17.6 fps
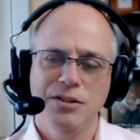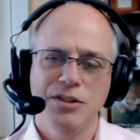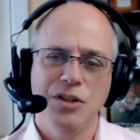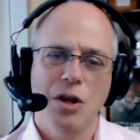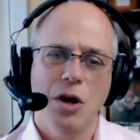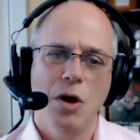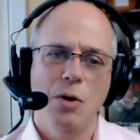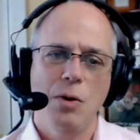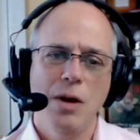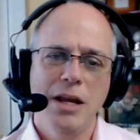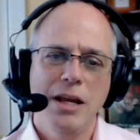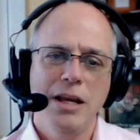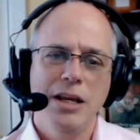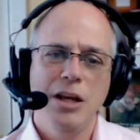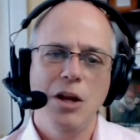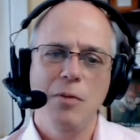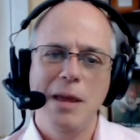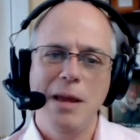So,
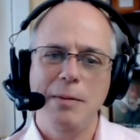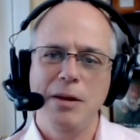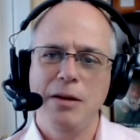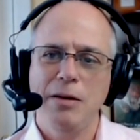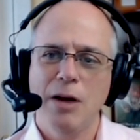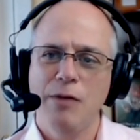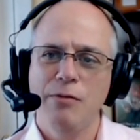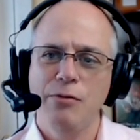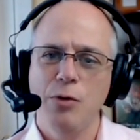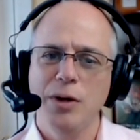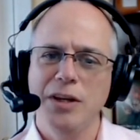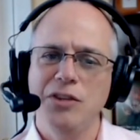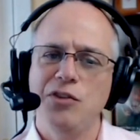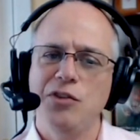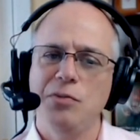you know, maybe avoid